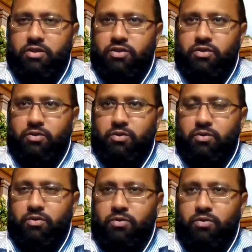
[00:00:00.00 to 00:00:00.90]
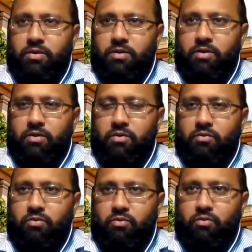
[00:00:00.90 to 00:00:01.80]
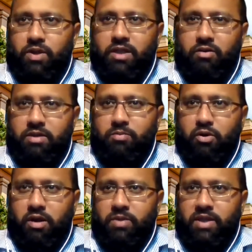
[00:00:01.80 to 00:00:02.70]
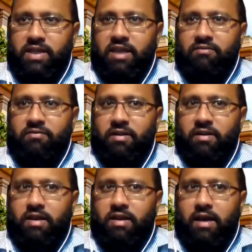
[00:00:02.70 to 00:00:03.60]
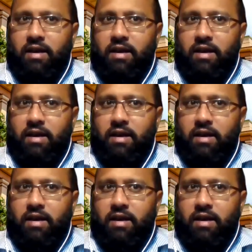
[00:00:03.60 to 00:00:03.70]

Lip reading: So without the program being GATE funded,